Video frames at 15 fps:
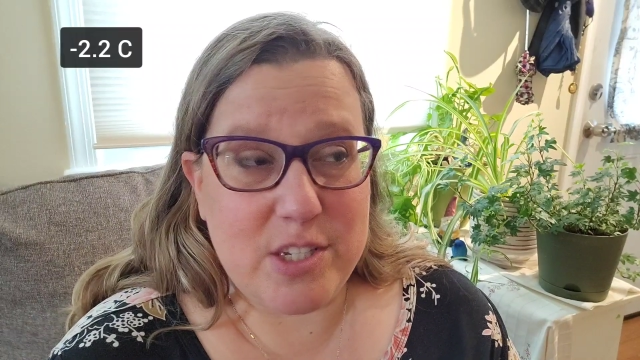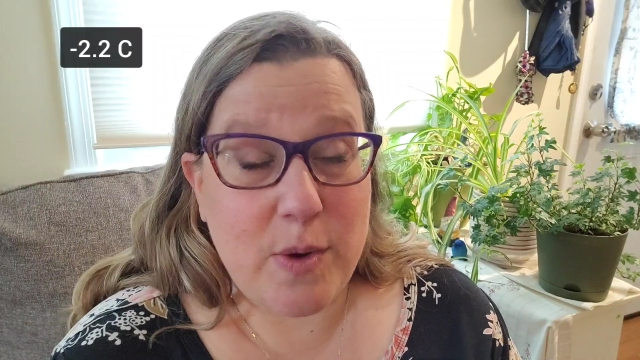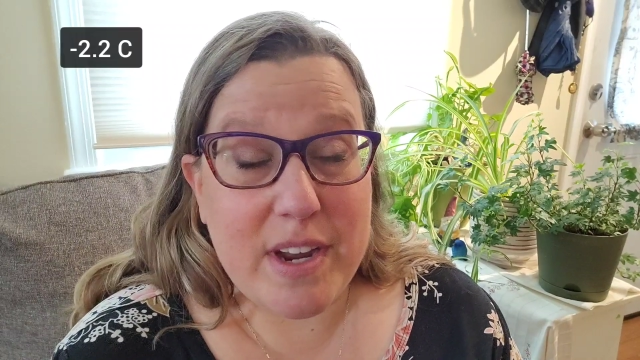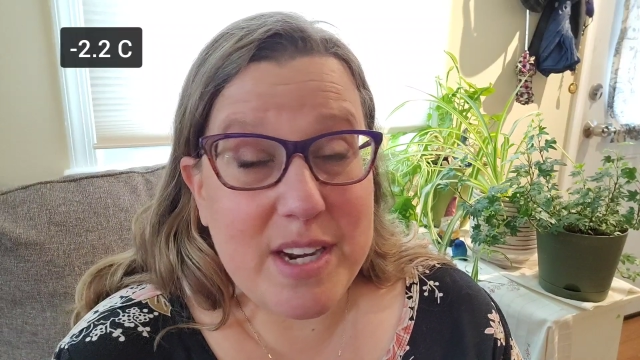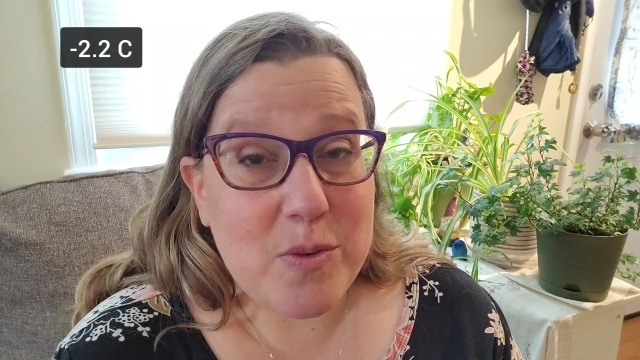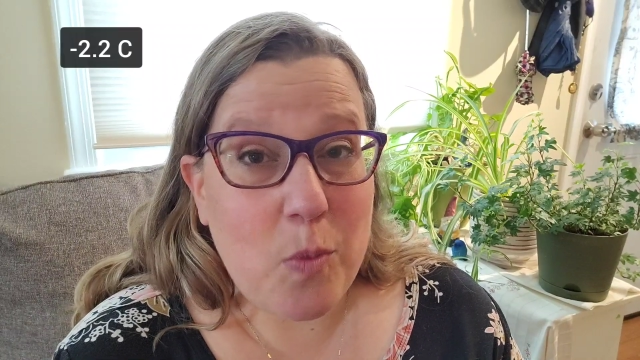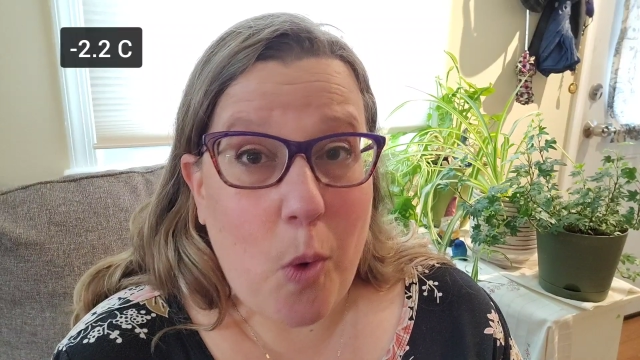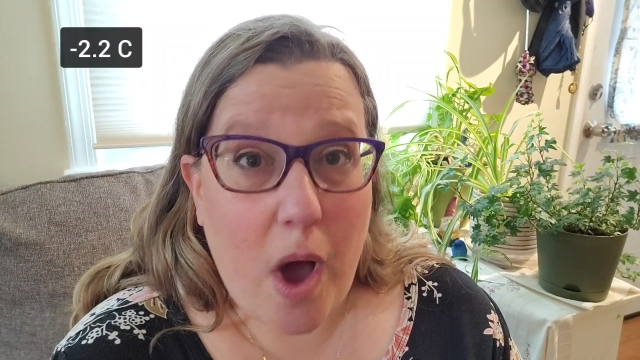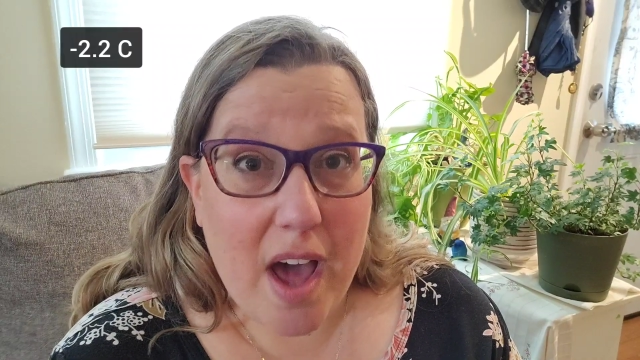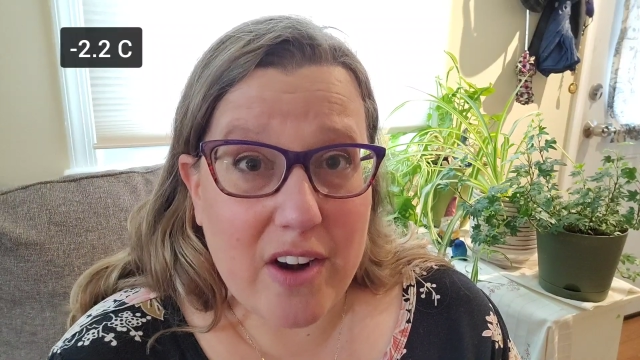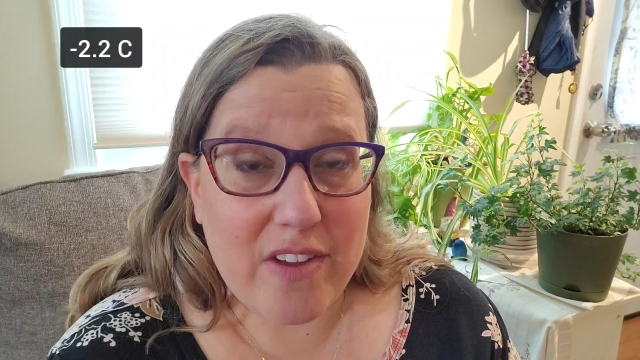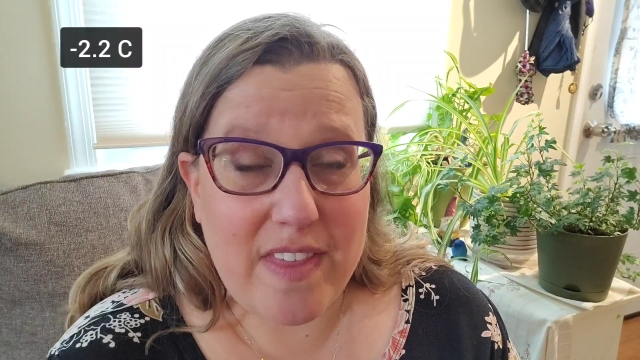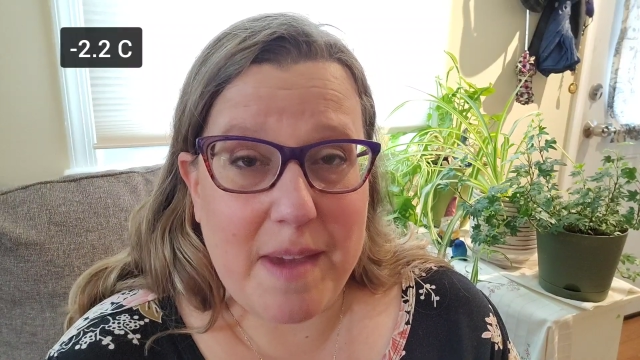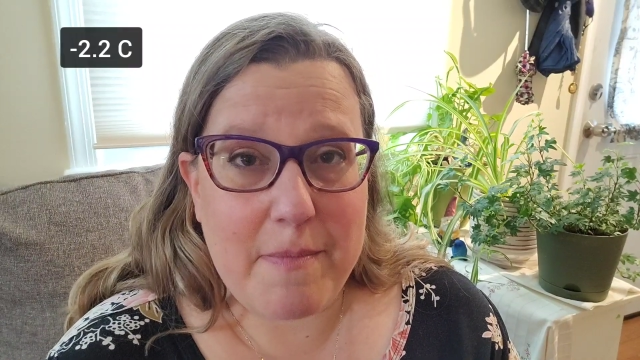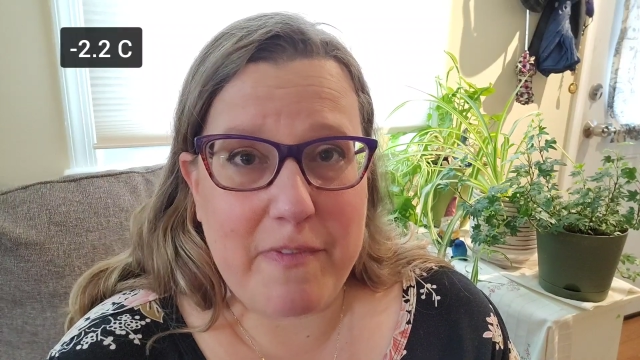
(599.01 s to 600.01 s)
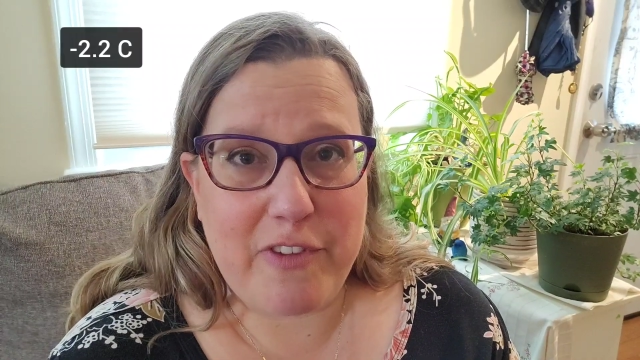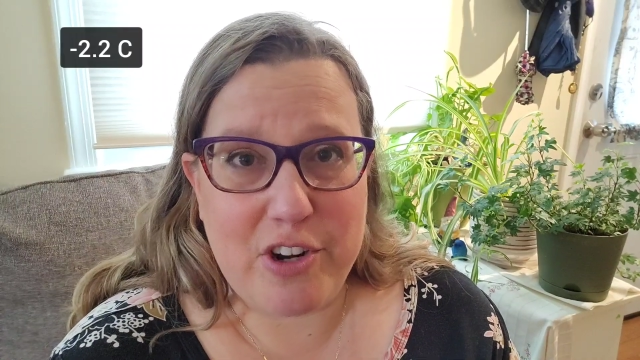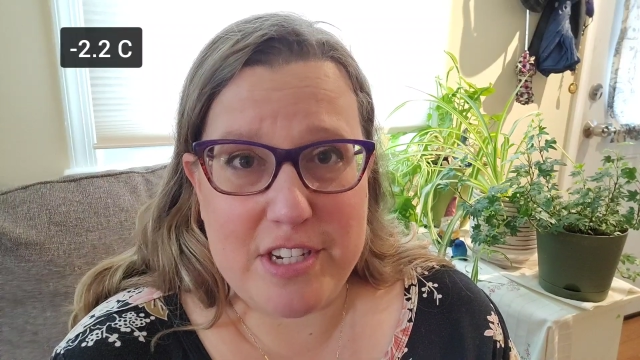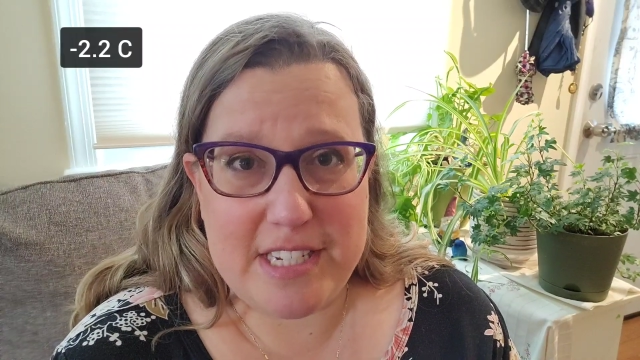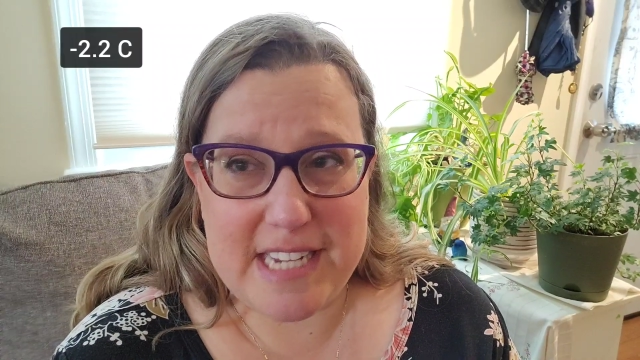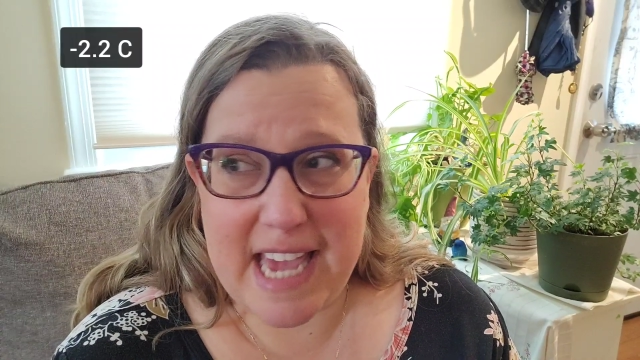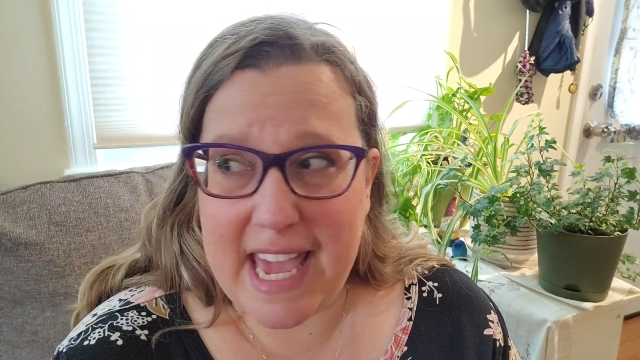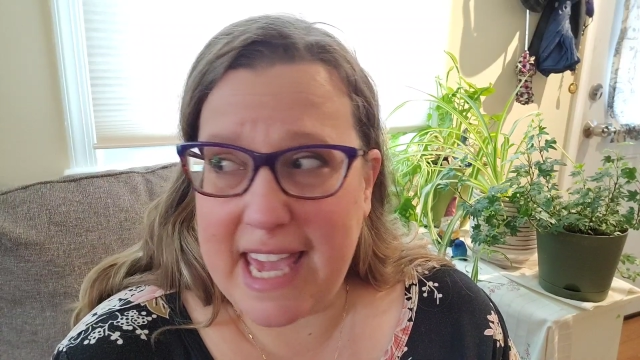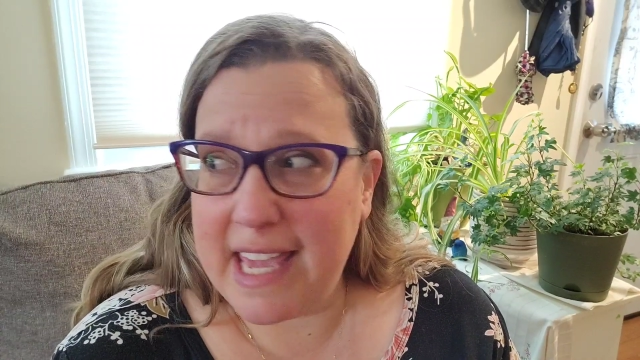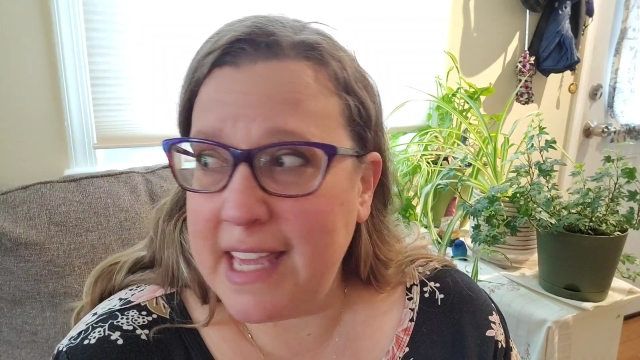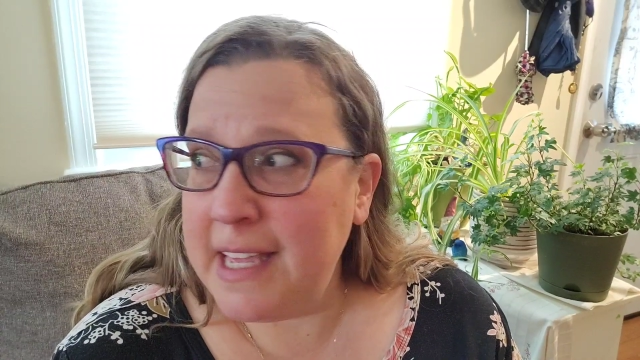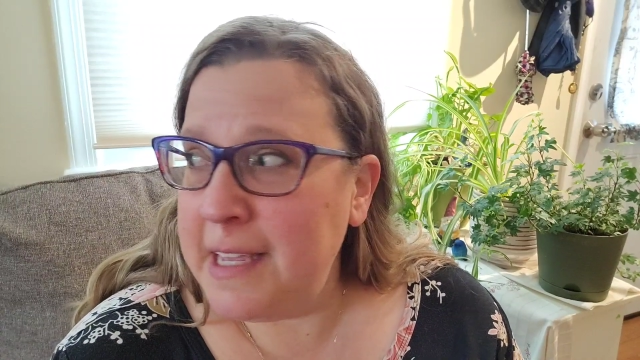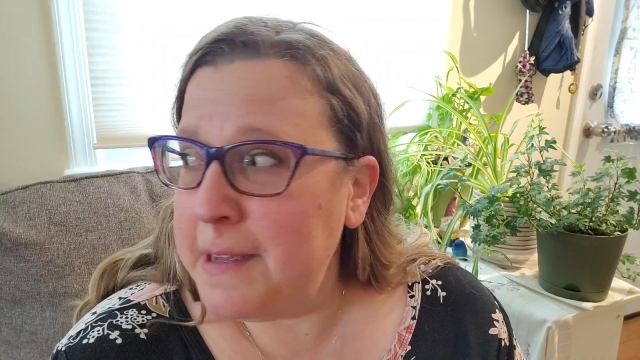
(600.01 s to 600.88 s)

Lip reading: So I didn't water them first day.